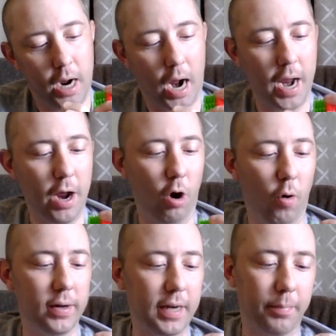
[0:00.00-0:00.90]
I
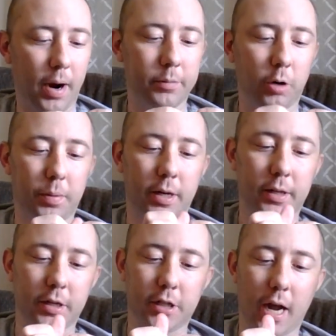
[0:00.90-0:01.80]
always have problems opening
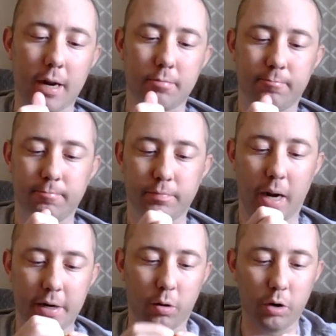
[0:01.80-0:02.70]
this guy.
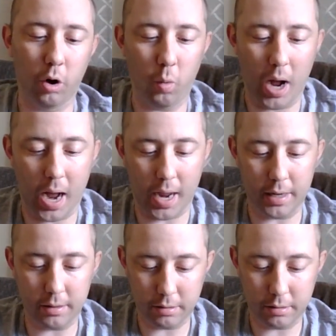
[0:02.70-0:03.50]
I don't know why.